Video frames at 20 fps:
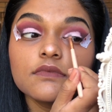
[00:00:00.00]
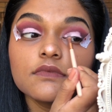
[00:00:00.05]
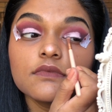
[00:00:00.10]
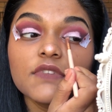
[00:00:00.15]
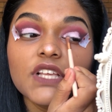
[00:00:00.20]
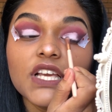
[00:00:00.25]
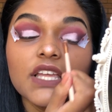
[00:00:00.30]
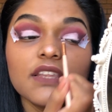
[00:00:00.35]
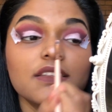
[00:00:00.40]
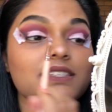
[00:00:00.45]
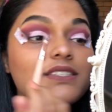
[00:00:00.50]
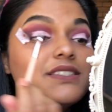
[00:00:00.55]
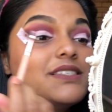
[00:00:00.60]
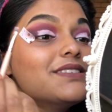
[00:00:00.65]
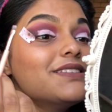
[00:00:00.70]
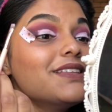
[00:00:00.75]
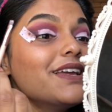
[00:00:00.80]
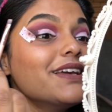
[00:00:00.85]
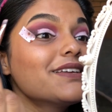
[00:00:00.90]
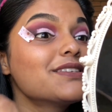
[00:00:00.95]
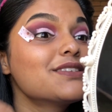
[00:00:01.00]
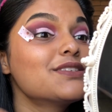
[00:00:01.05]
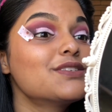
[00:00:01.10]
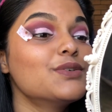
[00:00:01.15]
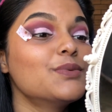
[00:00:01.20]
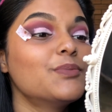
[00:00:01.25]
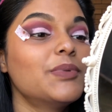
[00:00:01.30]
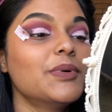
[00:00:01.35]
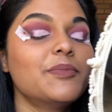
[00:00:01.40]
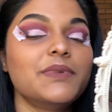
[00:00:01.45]
Okay, this is like
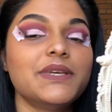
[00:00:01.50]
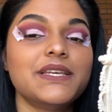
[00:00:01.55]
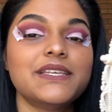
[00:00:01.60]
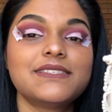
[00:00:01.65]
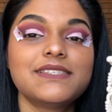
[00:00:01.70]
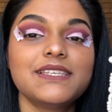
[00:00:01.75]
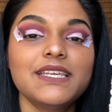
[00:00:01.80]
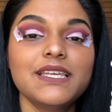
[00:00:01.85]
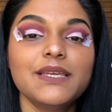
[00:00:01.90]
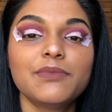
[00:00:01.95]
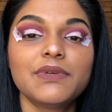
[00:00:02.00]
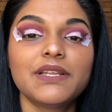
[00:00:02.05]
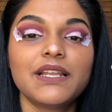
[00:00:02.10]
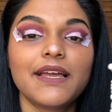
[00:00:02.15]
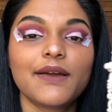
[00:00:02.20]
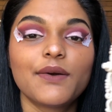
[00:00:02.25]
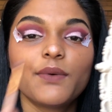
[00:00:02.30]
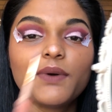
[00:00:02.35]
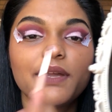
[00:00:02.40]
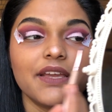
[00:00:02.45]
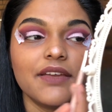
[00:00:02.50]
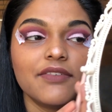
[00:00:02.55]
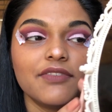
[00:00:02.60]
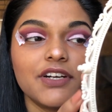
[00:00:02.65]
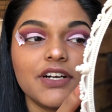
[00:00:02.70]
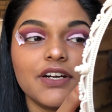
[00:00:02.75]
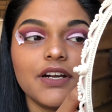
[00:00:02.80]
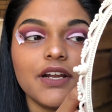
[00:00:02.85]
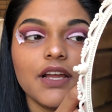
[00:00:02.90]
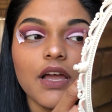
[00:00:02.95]
super messy, but like
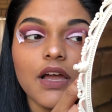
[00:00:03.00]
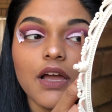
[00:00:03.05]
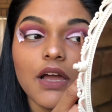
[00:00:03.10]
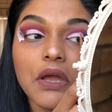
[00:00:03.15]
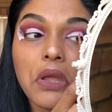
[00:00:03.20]
whatever.